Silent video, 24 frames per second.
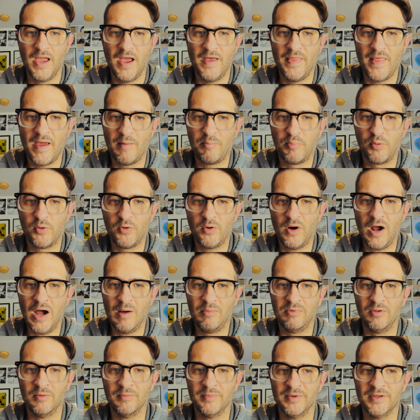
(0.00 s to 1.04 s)
And that
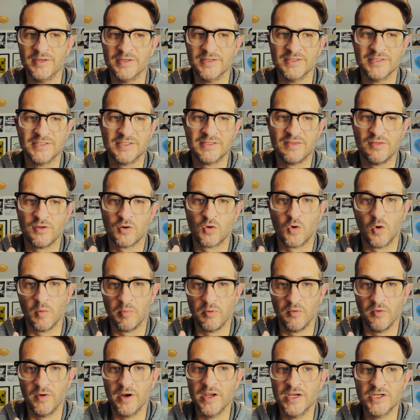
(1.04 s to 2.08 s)
problem is the
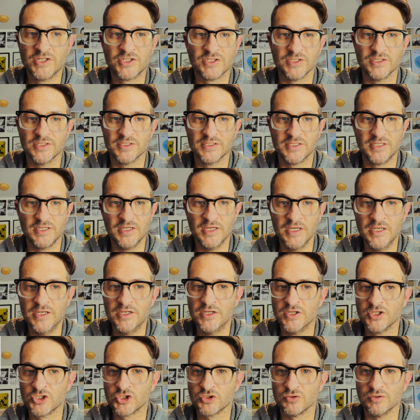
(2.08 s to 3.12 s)
corporations, the
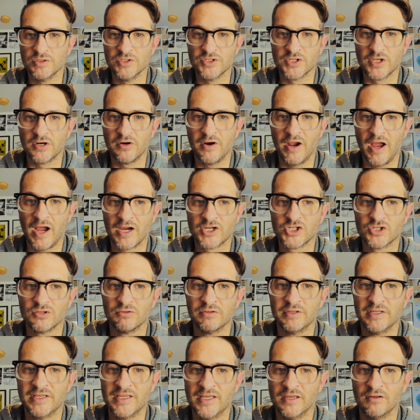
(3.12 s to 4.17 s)
industries that are
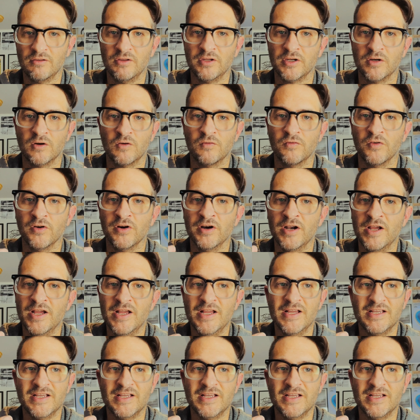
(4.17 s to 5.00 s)
actually killing over